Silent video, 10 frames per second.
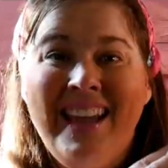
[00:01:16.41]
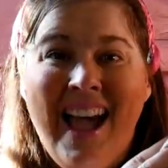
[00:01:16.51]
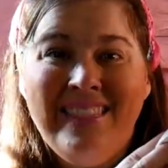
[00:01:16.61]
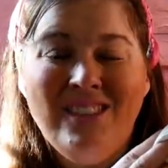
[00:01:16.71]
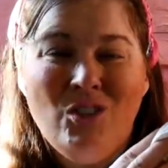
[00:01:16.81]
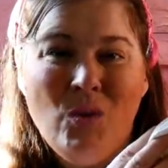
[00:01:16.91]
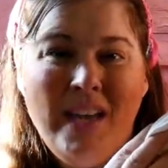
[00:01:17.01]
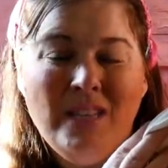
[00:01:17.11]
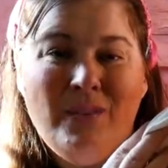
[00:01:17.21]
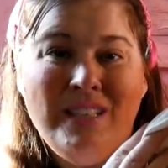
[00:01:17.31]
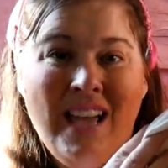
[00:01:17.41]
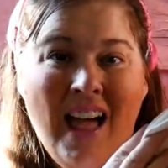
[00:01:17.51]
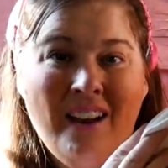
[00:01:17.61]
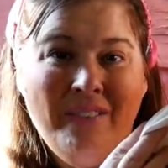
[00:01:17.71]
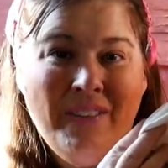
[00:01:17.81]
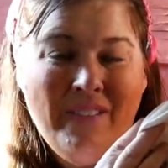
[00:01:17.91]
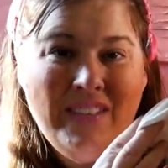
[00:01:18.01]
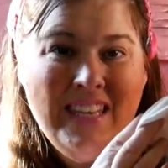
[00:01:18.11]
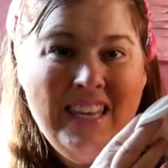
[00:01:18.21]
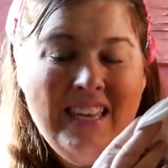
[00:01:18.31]
I got this dress for
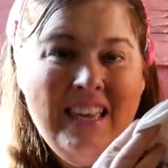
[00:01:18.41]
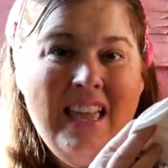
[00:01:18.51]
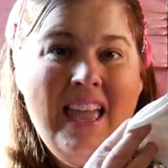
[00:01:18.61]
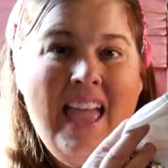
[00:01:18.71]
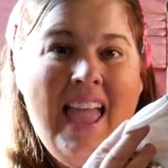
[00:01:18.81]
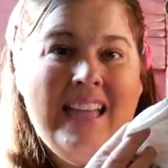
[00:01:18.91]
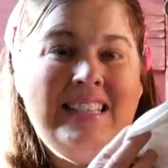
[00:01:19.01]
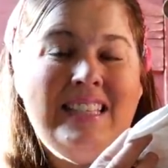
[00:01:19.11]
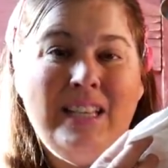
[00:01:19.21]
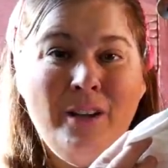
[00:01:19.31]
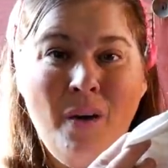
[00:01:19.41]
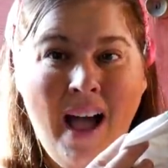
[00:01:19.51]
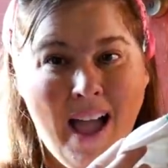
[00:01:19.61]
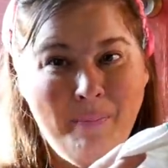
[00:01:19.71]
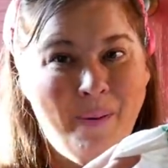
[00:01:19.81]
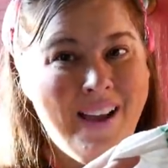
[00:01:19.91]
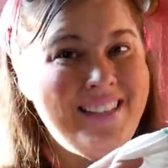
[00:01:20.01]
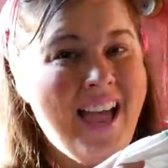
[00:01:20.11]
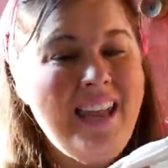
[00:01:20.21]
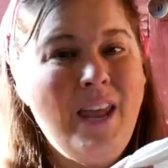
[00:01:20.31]
$1.50. And it's a little high
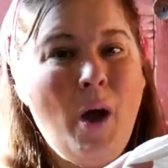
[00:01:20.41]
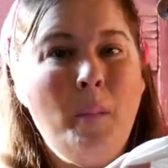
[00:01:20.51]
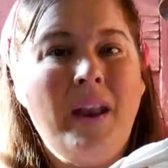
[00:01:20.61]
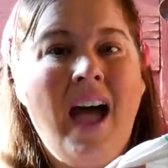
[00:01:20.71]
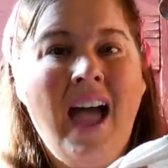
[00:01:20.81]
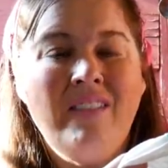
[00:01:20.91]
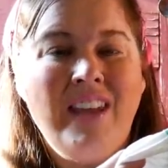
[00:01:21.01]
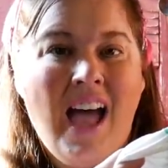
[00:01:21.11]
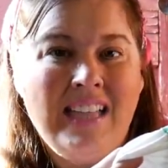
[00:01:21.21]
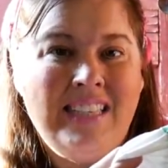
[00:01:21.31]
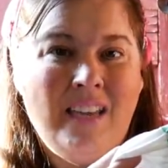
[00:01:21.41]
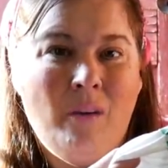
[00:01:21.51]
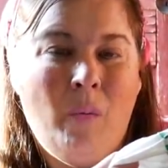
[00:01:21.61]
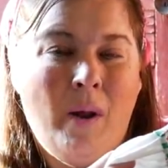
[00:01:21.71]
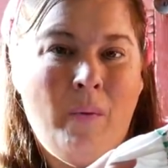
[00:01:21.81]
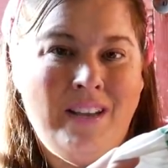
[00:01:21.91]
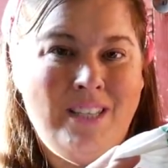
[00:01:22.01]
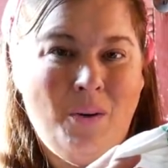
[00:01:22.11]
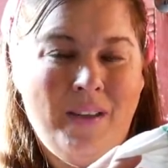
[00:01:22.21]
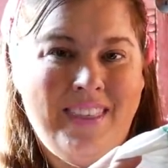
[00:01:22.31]
price, I know, but I have an idea what I want to
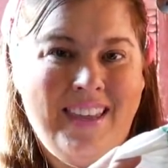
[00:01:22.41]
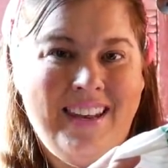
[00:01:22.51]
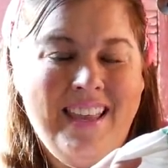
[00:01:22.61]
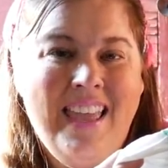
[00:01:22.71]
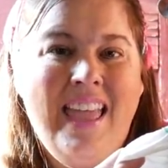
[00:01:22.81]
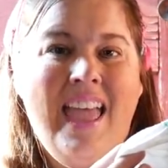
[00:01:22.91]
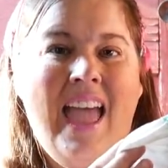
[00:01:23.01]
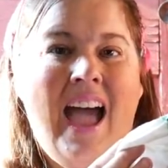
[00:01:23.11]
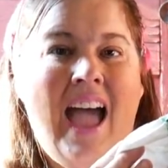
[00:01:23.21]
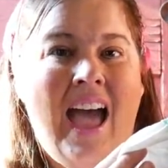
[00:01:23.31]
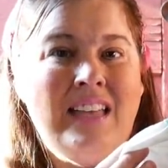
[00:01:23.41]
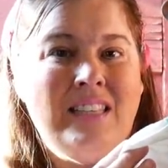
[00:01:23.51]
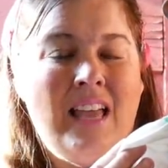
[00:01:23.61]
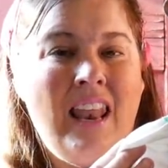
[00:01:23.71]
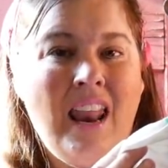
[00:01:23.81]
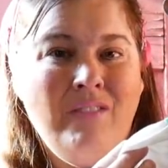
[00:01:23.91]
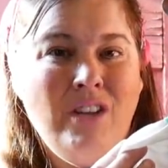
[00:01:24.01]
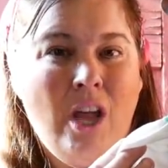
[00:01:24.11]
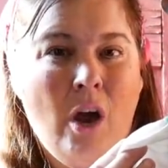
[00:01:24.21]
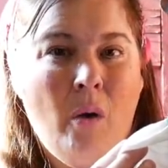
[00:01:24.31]
do with it. As a lot of you
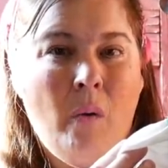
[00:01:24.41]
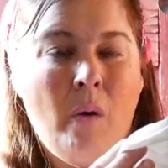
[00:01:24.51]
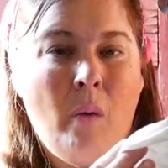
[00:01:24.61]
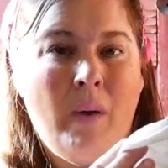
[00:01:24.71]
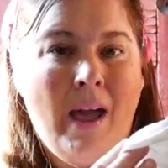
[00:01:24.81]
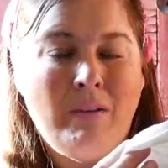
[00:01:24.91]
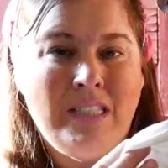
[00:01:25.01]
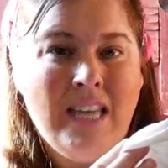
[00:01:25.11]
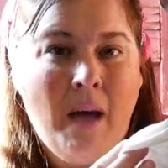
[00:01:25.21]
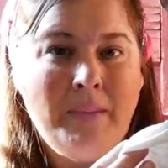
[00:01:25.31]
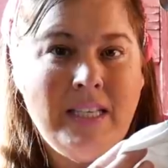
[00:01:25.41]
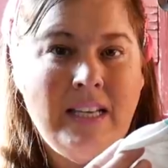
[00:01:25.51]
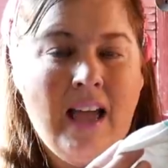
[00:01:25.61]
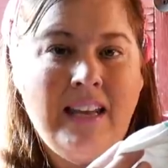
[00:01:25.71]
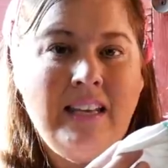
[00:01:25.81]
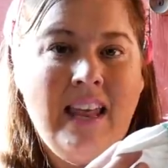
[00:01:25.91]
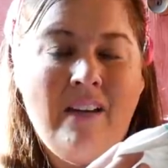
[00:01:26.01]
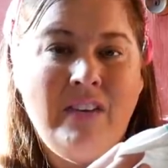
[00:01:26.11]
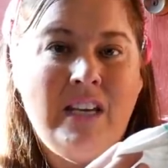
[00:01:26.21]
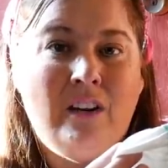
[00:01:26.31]
know, when I was adopted, I didn't
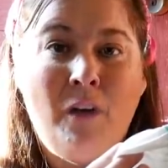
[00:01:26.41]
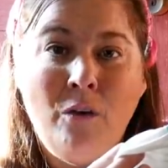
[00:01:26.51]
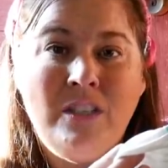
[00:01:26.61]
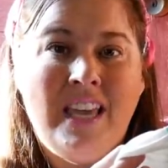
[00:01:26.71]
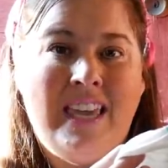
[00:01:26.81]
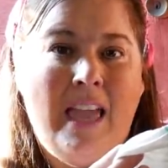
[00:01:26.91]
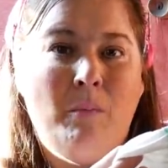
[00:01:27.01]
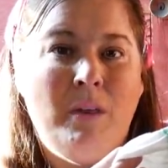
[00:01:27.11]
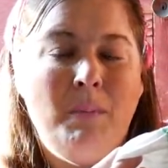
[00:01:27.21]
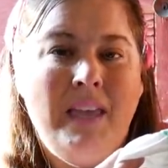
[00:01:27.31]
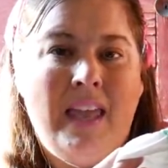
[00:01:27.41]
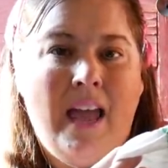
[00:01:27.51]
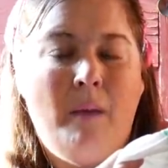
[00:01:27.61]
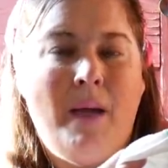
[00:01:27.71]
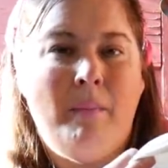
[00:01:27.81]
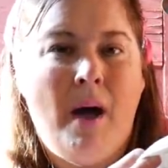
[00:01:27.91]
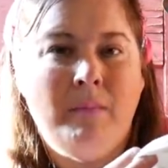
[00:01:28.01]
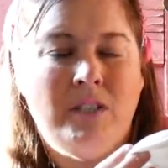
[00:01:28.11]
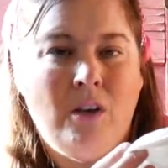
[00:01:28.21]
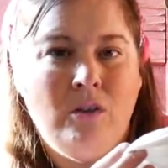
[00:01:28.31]
have any clothes that came with me and how my mom
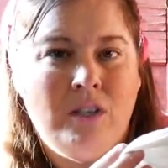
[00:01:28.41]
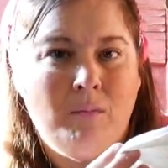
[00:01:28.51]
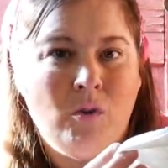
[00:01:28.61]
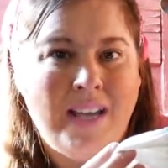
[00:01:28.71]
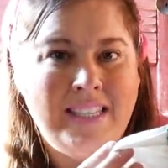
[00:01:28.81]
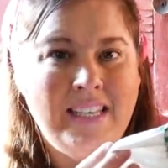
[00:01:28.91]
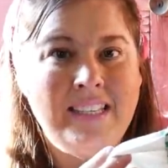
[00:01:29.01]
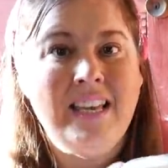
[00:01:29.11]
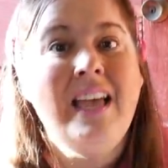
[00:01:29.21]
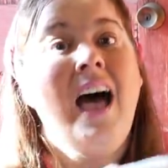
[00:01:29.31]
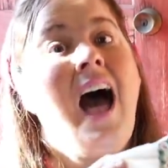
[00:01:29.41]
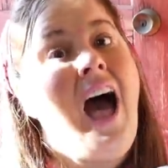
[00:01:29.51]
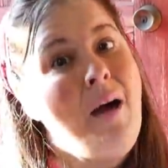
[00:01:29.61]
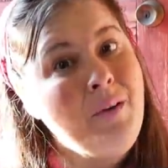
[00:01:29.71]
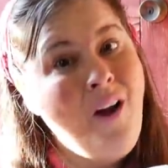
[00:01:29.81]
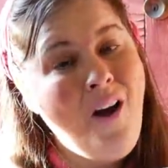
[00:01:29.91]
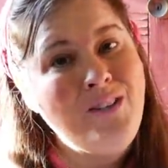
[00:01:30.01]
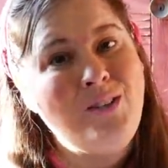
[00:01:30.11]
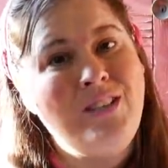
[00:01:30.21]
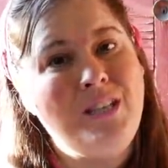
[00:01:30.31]
sewed some dresses. I'm going to
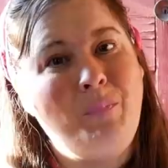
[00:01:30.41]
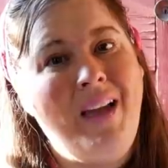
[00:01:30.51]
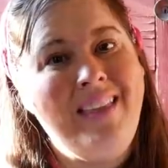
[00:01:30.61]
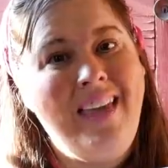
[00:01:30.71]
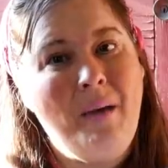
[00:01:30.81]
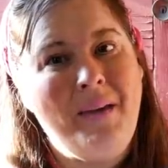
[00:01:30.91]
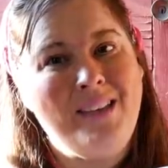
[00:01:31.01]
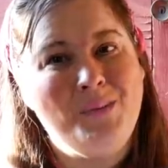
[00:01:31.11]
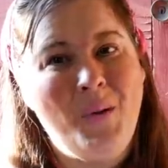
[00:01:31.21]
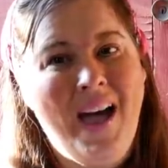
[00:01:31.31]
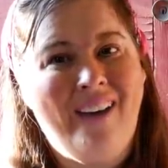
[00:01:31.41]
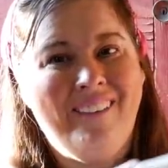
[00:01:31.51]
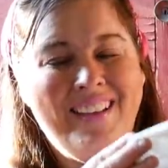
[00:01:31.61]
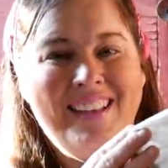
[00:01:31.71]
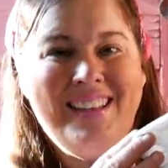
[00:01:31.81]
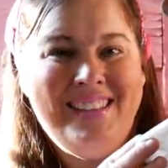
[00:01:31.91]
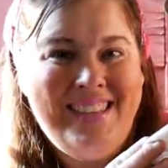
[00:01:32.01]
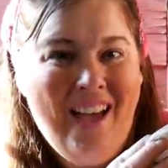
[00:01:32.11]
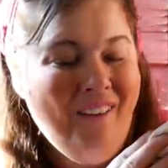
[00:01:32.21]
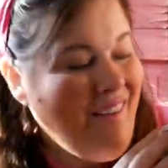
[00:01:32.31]
also display them as well.
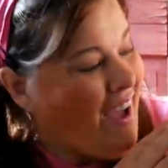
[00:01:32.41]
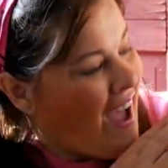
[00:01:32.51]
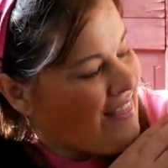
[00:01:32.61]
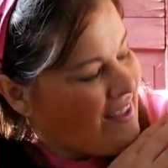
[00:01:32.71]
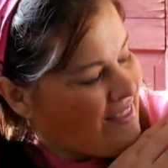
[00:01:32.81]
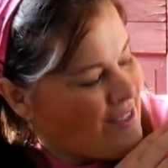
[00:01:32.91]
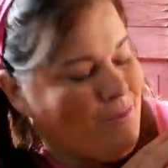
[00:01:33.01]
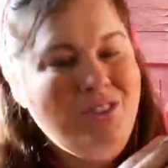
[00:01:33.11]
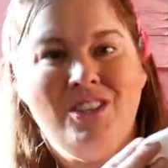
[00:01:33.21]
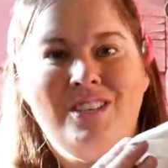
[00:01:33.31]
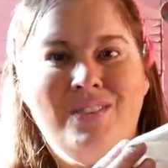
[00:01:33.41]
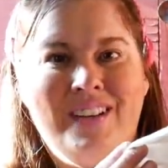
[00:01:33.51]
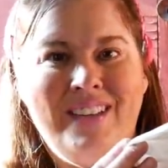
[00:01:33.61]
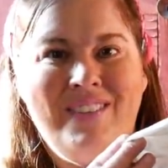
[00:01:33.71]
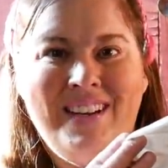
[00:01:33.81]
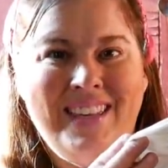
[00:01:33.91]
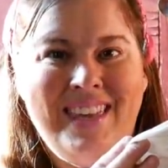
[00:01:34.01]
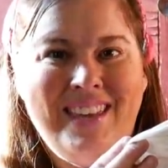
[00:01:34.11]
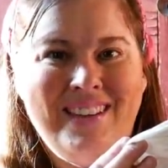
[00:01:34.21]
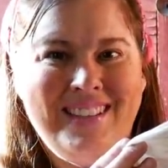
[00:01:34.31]
So I thought this was just really, really
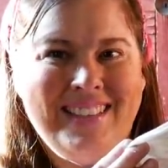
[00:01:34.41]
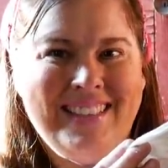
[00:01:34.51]
cute.